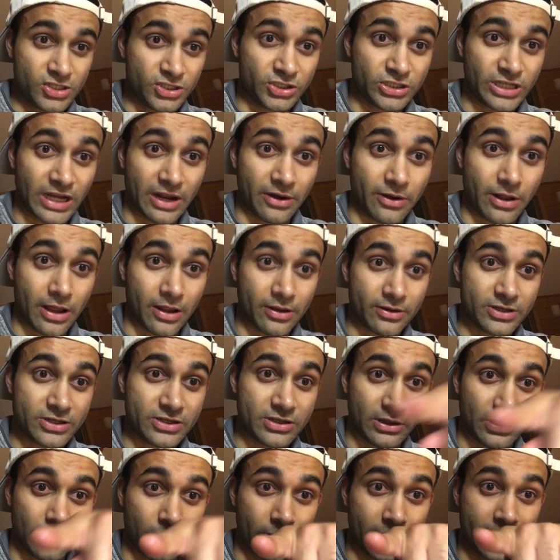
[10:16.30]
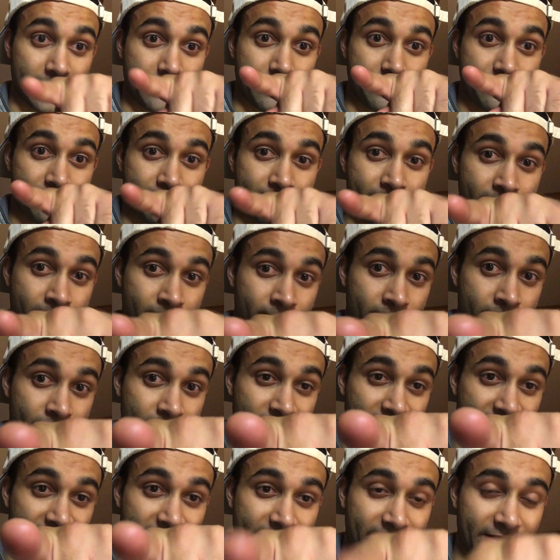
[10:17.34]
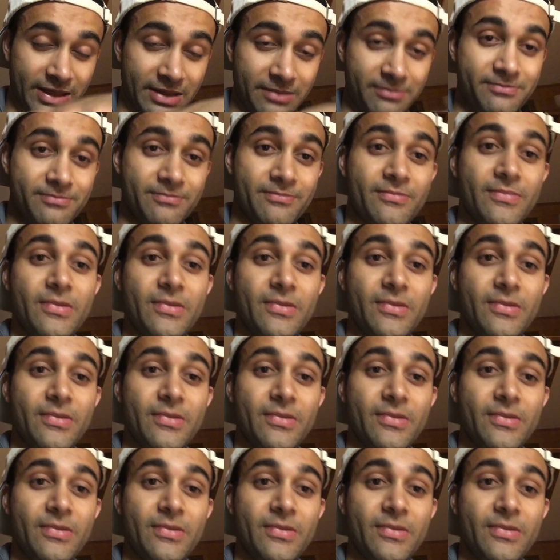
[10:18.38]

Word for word: Shout out to Lloyd Cantley.